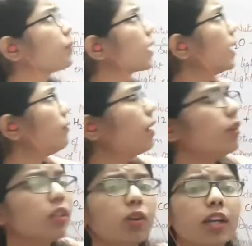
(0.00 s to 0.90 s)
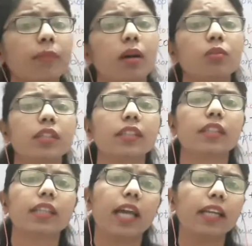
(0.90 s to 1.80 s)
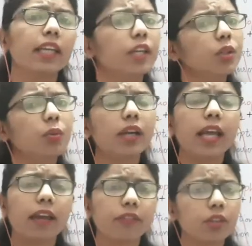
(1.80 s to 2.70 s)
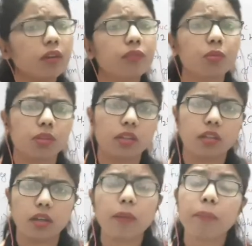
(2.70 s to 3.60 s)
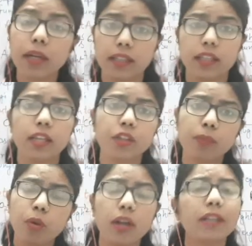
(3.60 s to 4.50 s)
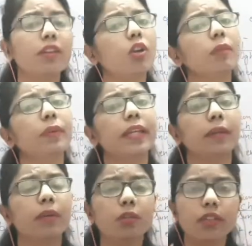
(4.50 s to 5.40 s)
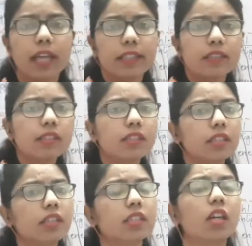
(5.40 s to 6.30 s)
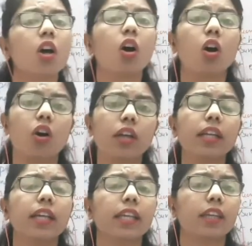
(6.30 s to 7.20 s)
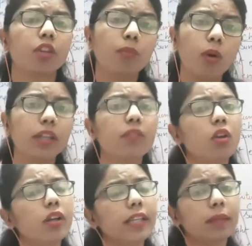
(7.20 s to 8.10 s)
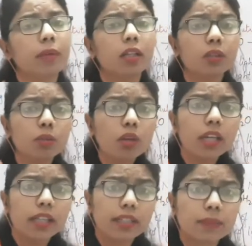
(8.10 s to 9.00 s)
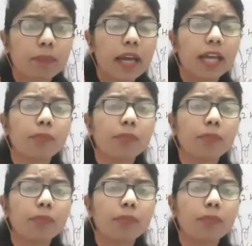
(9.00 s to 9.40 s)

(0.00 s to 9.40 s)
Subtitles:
if I will talk about that you are having a food, but your body will not be able to digest it, or your body will not able to respire